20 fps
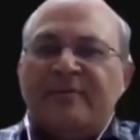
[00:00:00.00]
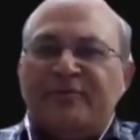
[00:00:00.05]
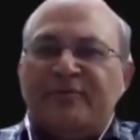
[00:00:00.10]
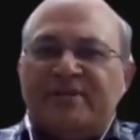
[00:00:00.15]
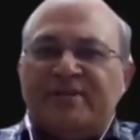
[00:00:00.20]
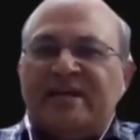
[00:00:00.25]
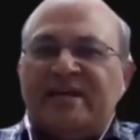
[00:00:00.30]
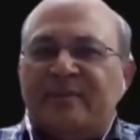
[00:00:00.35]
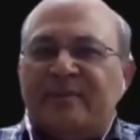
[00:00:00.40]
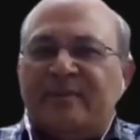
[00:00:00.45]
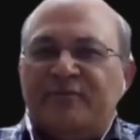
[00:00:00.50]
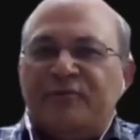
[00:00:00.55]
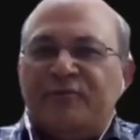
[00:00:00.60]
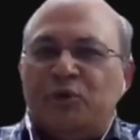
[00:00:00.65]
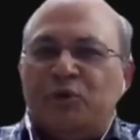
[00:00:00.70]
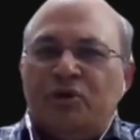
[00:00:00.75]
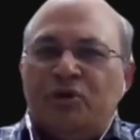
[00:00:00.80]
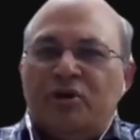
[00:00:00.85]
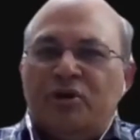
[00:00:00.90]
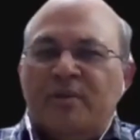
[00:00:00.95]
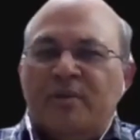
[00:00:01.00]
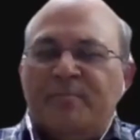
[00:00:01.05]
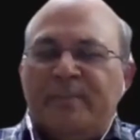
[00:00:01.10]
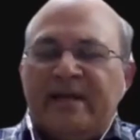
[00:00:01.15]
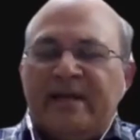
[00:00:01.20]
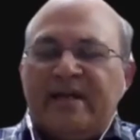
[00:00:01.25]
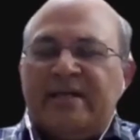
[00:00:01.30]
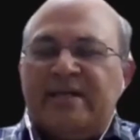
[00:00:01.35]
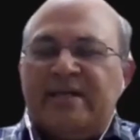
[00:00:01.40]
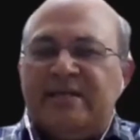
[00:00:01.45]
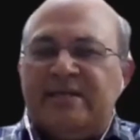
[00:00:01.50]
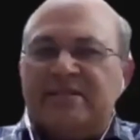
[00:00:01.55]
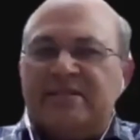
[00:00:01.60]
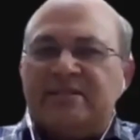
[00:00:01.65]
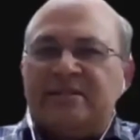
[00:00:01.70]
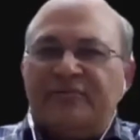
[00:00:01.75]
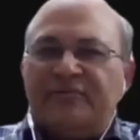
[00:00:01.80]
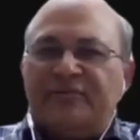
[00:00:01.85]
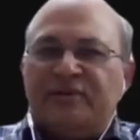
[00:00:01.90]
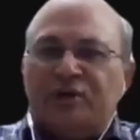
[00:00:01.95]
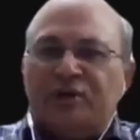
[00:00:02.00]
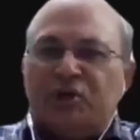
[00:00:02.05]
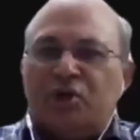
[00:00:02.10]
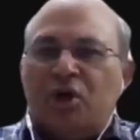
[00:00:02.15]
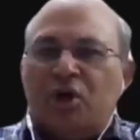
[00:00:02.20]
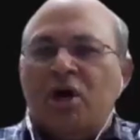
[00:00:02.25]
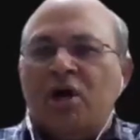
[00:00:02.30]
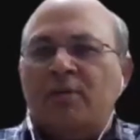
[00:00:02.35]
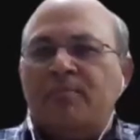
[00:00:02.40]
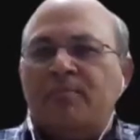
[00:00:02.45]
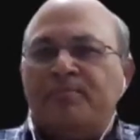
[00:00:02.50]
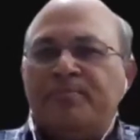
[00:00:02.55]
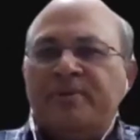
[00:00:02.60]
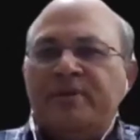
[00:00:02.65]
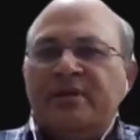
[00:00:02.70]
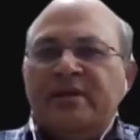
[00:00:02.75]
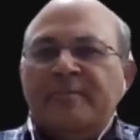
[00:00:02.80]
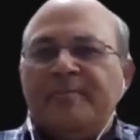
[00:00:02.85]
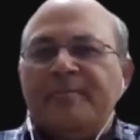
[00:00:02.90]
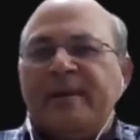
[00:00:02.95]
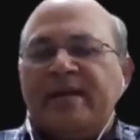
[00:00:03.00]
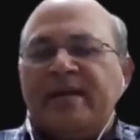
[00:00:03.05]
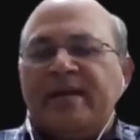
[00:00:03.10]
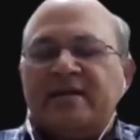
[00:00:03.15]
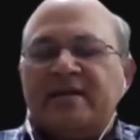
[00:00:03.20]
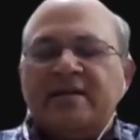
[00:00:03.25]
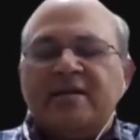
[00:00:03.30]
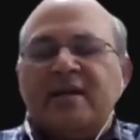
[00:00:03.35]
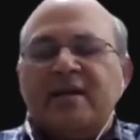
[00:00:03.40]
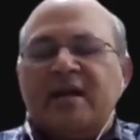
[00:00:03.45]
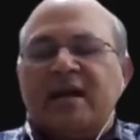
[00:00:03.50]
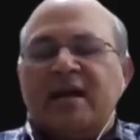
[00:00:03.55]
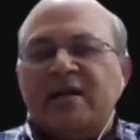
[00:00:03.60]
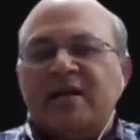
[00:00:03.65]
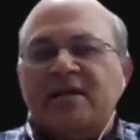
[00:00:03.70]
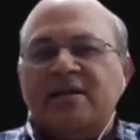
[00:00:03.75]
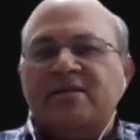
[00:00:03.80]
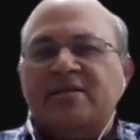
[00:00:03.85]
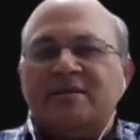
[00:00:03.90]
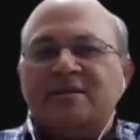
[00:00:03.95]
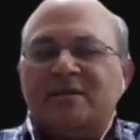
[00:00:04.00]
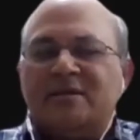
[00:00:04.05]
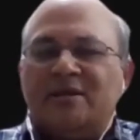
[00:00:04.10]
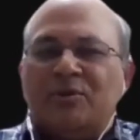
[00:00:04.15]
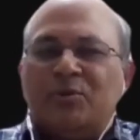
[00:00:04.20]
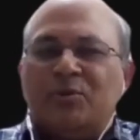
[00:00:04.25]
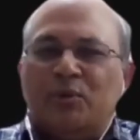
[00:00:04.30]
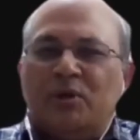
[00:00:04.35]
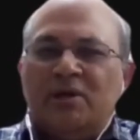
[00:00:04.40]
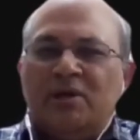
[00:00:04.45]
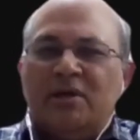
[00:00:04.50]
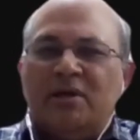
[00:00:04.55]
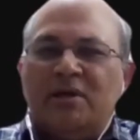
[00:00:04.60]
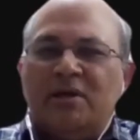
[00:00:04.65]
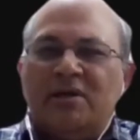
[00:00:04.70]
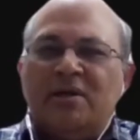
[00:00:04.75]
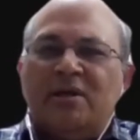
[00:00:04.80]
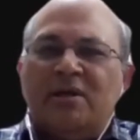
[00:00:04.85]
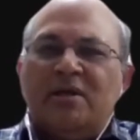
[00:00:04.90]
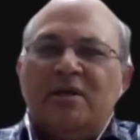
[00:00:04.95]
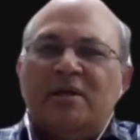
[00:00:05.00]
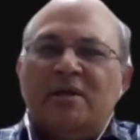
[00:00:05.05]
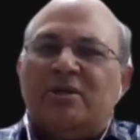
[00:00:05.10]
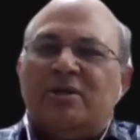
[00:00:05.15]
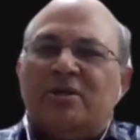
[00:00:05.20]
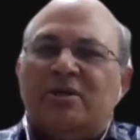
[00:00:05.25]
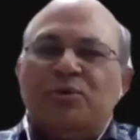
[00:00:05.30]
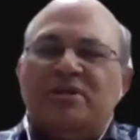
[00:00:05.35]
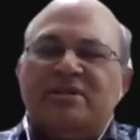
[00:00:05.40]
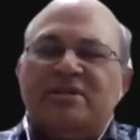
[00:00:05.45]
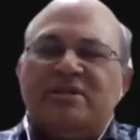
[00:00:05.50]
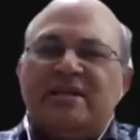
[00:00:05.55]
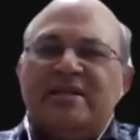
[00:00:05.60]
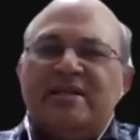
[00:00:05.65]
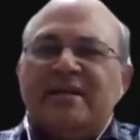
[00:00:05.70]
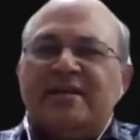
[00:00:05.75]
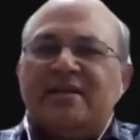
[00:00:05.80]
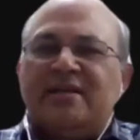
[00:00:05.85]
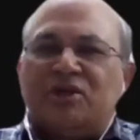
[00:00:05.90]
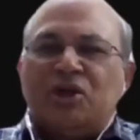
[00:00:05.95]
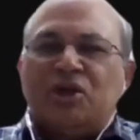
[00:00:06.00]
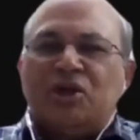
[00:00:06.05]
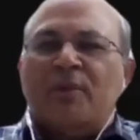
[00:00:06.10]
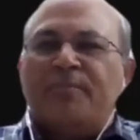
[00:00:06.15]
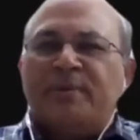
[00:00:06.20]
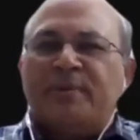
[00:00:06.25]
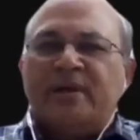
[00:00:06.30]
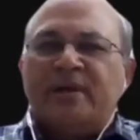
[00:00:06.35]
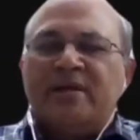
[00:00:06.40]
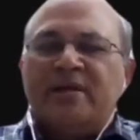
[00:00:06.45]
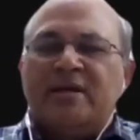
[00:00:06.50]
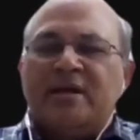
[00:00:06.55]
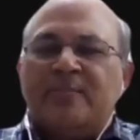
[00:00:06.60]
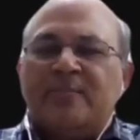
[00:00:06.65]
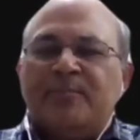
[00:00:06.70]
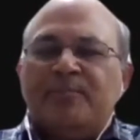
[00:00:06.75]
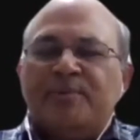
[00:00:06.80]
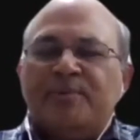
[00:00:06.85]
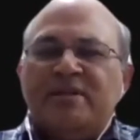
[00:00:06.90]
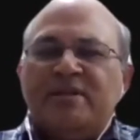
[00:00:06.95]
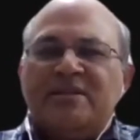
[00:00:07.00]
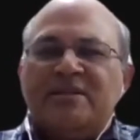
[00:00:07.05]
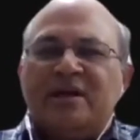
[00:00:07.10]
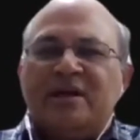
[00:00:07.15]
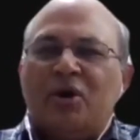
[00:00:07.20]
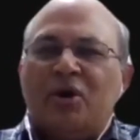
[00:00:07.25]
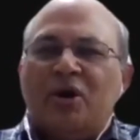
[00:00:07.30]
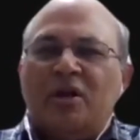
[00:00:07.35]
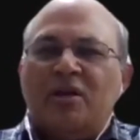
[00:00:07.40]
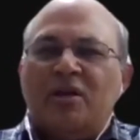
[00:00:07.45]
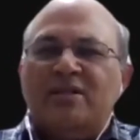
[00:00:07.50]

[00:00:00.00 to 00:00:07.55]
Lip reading: I mean, for example, if you were to make a list of the top patent grantees in the world, you would see that the top 10 companies are